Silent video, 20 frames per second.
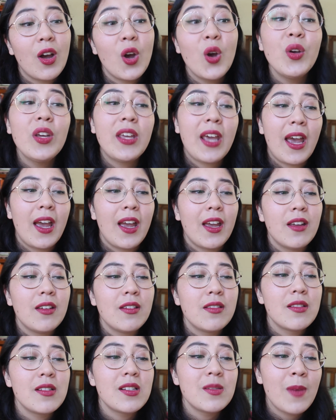
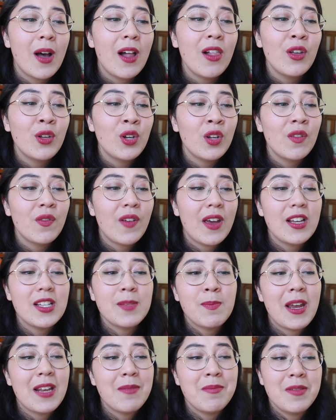Okay. The smile on her
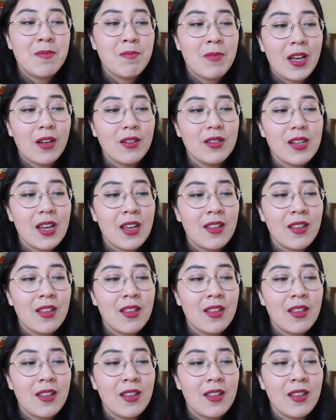face made me melt,